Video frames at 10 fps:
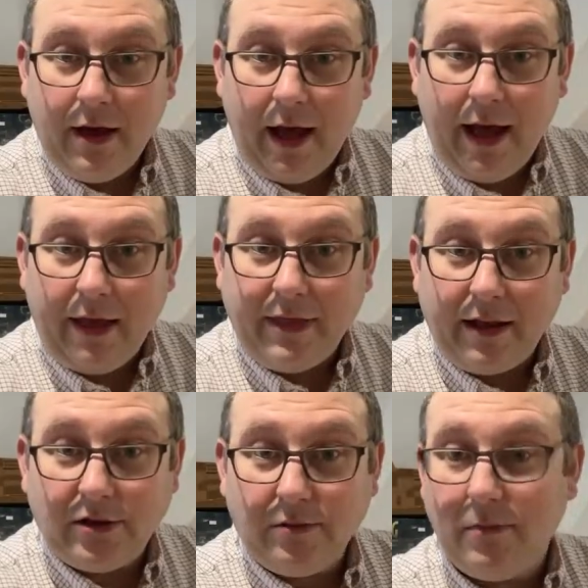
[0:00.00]
And then
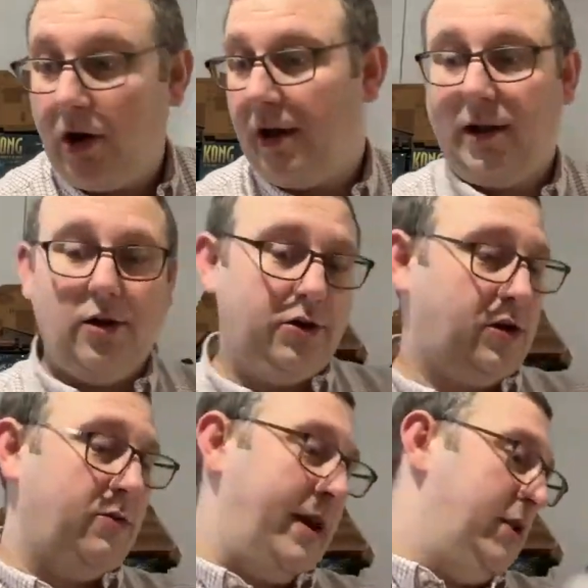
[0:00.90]
some more hellos
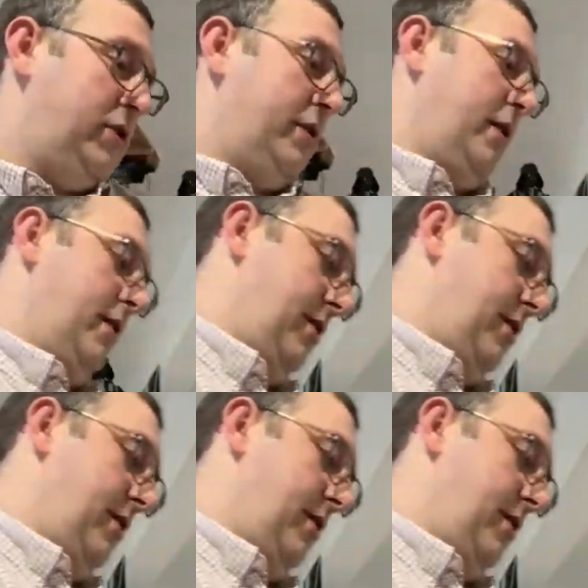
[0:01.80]
to each other.